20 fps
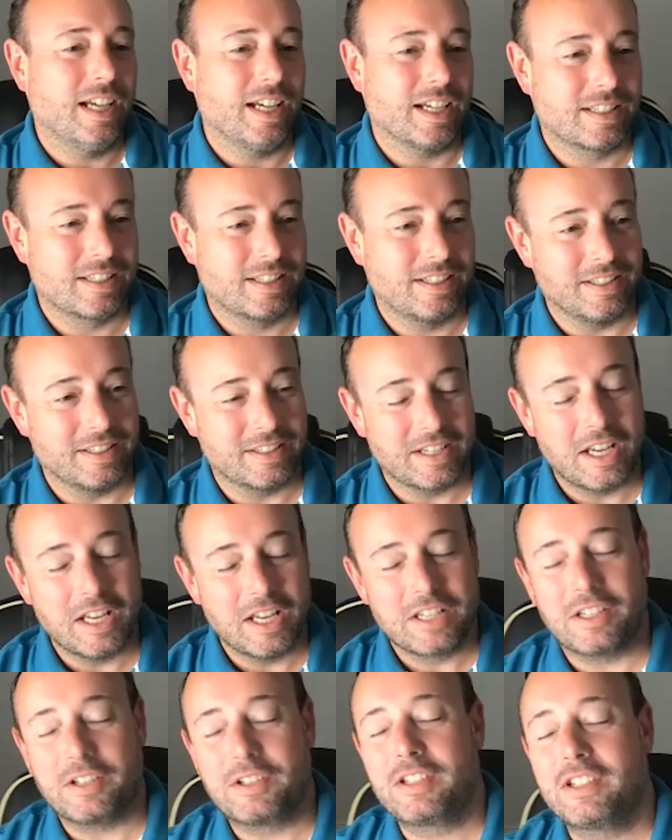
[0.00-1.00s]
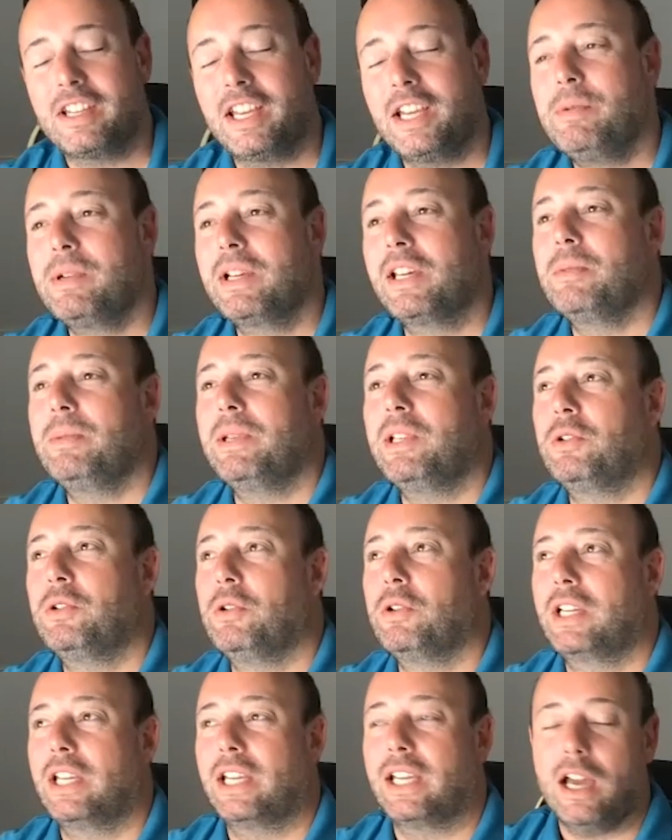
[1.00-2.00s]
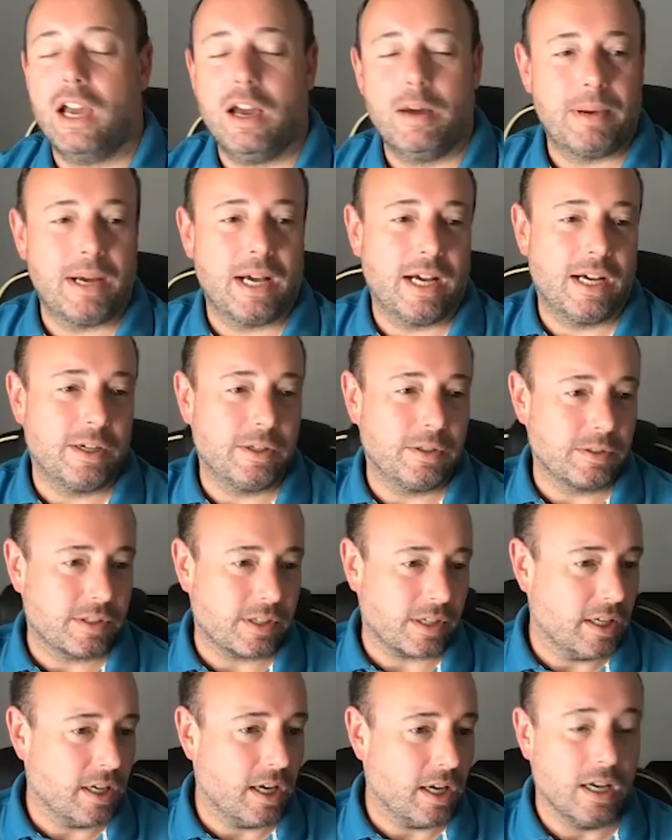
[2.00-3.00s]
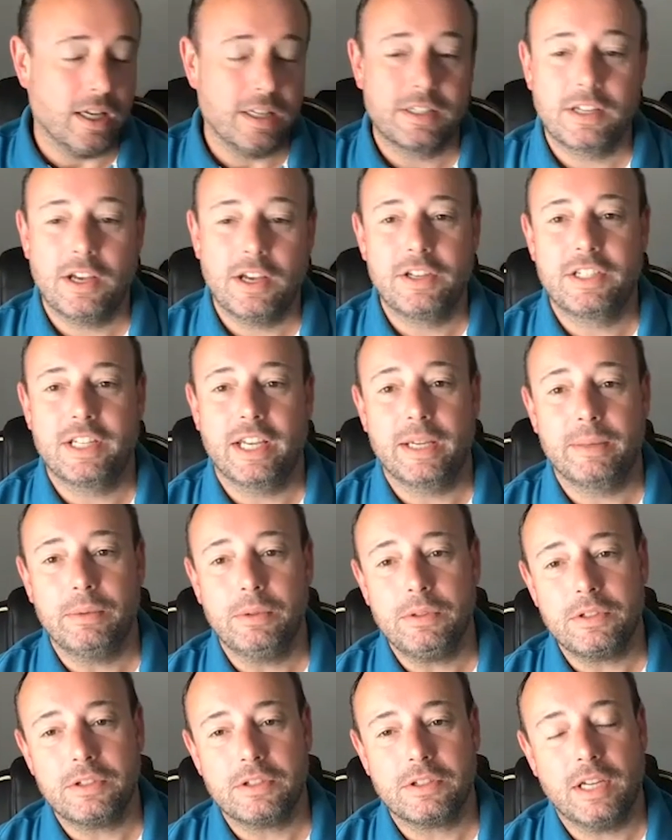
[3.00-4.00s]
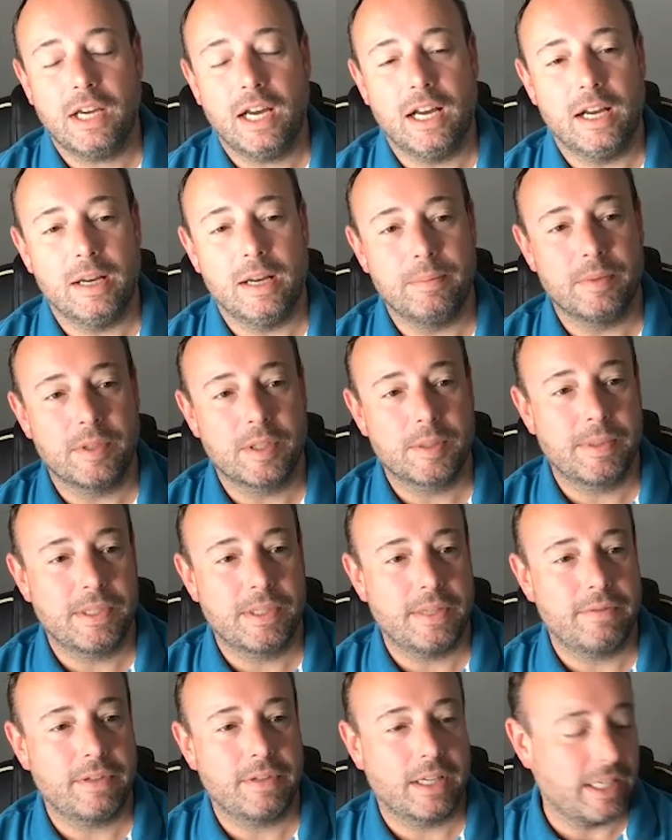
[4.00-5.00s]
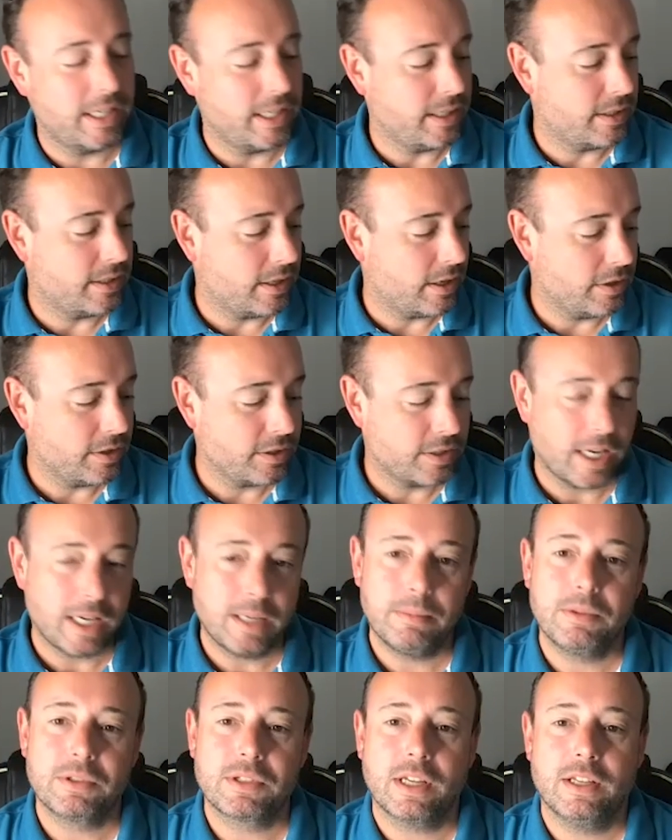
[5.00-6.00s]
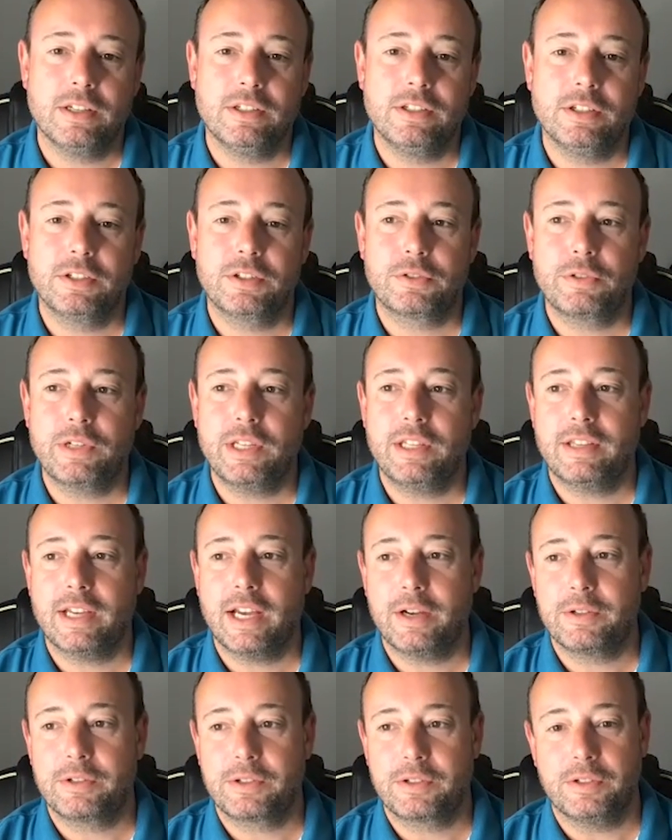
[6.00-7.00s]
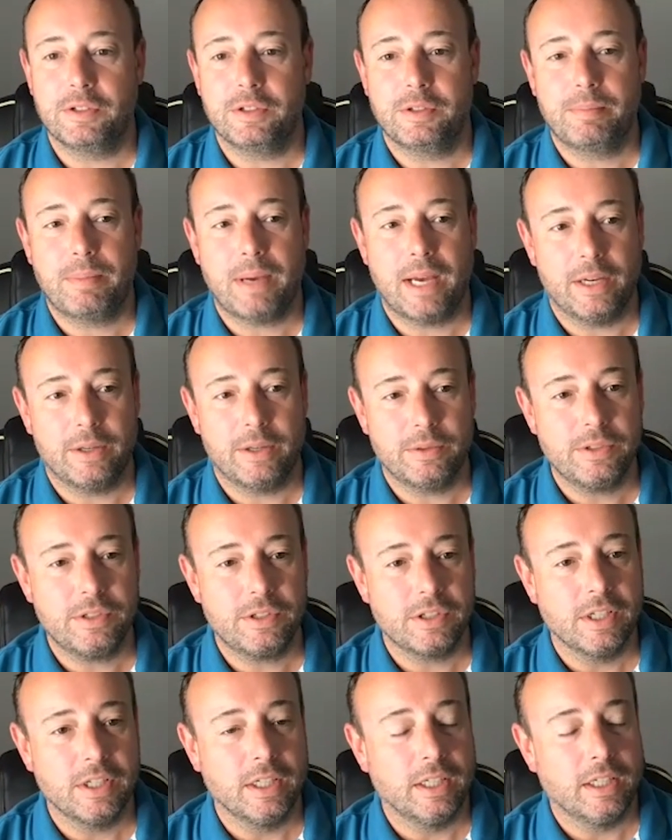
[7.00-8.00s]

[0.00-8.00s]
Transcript: Excellent. So today we're going to be talking about turntables, specifically turntables under £3,000.